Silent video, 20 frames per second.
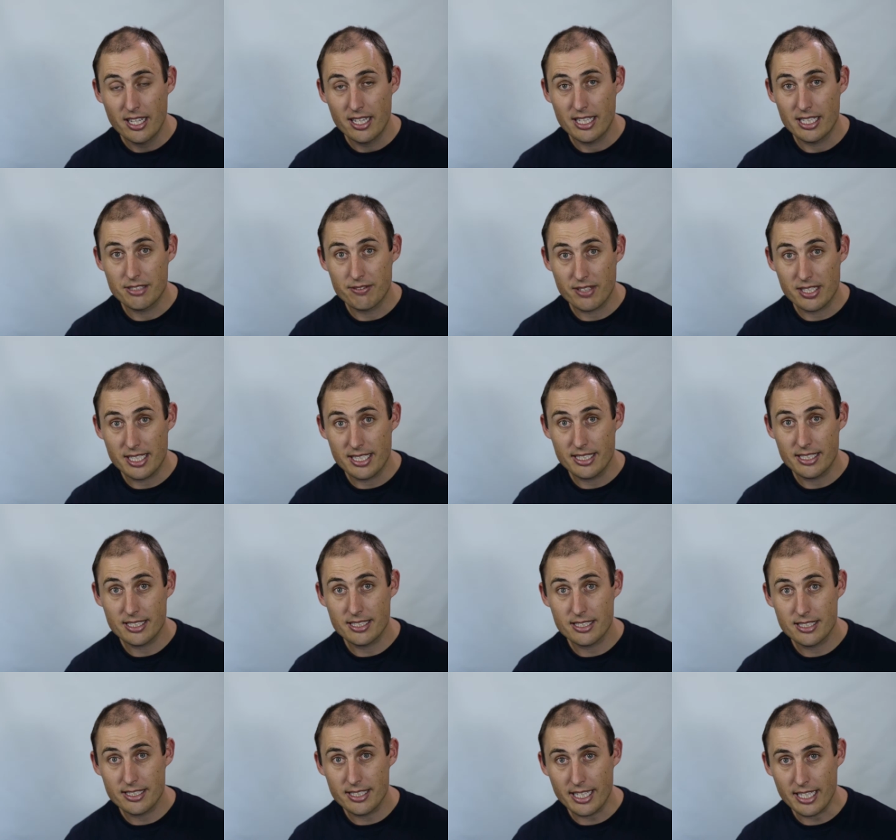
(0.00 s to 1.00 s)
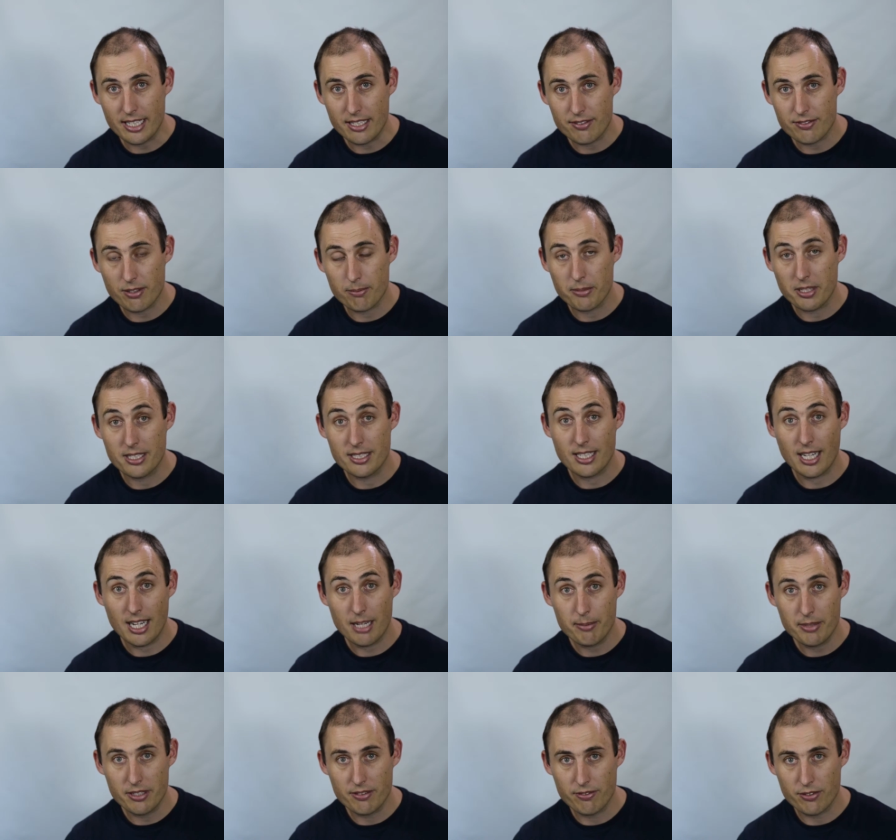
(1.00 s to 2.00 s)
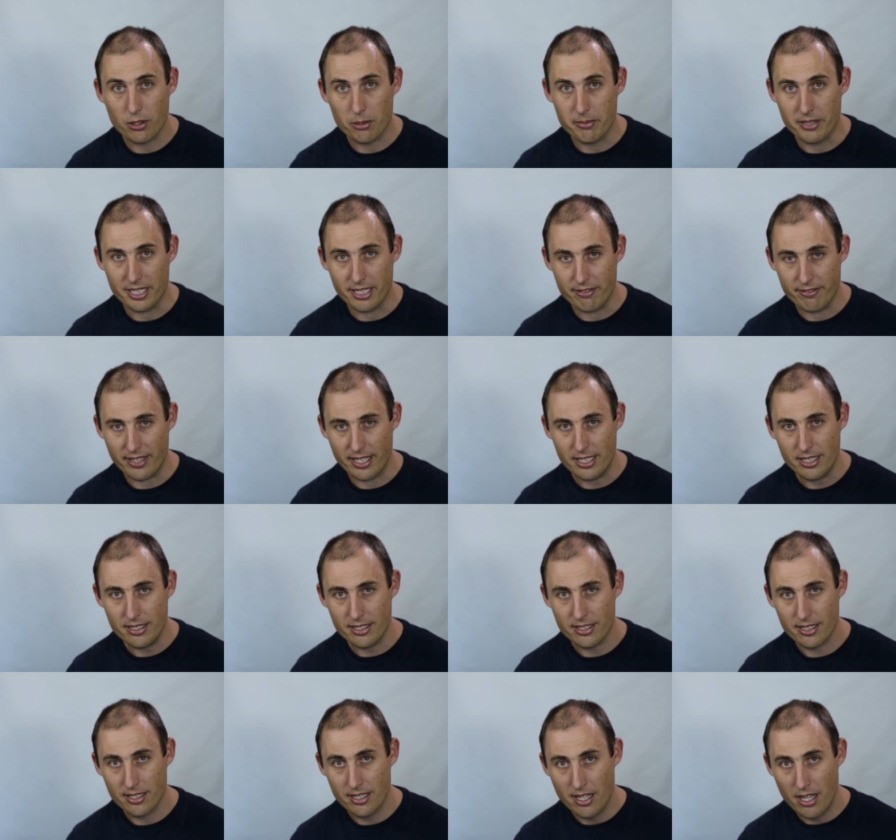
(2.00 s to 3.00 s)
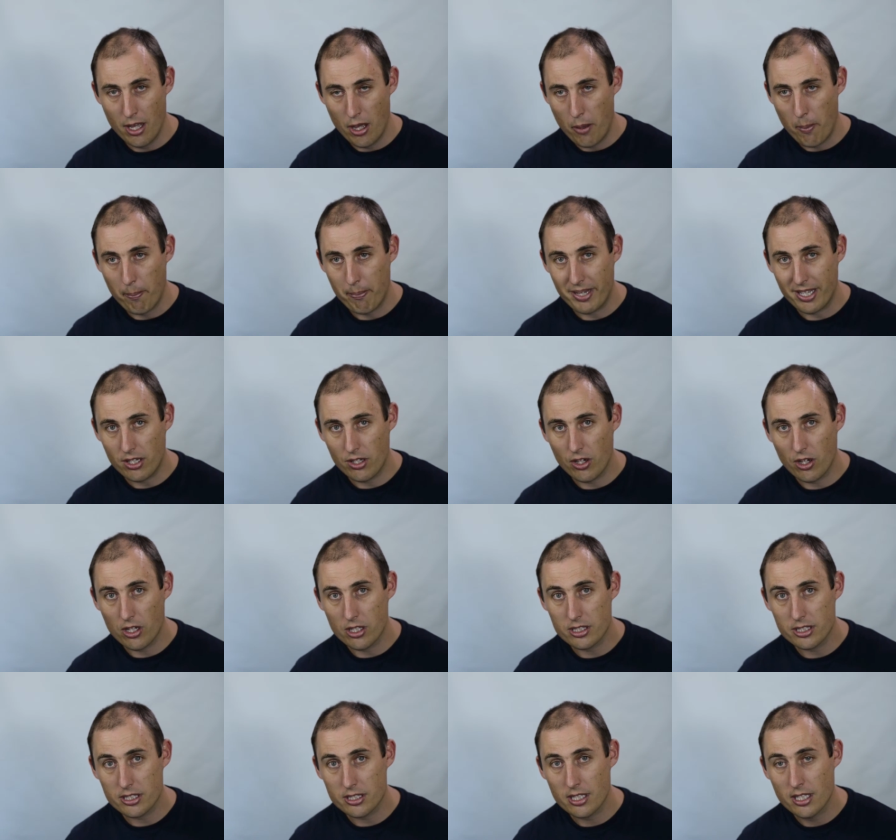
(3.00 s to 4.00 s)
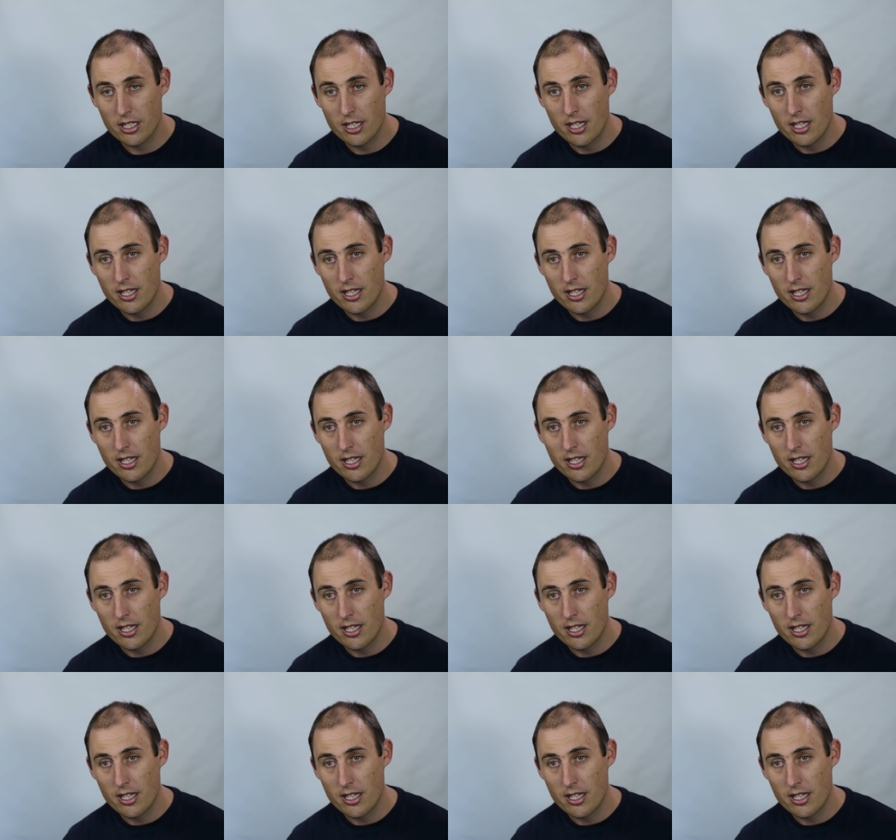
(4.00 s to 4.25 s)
is very distinct from the diamond forming event, because